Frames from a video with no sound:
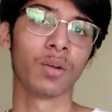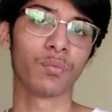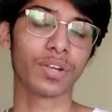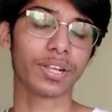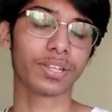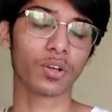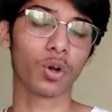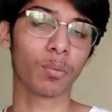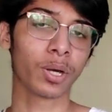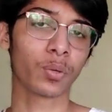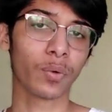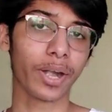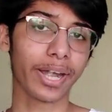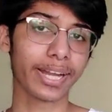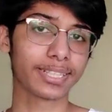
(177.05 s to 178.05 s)
With over
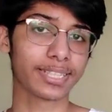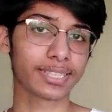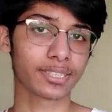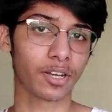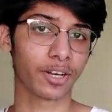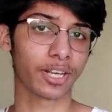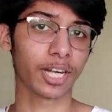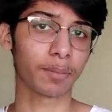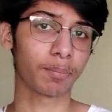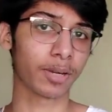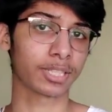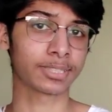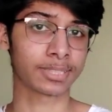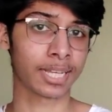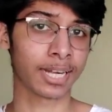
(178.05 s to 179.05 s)
2600
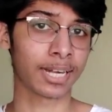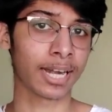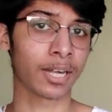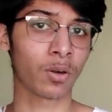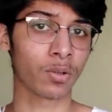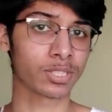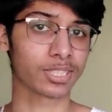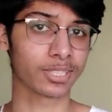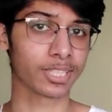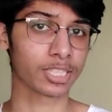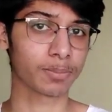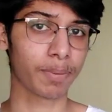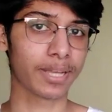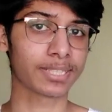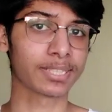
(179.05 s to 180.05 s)
plus satellite launched in
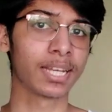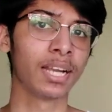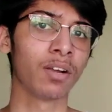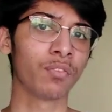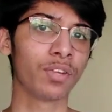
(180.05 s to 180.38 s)
the space,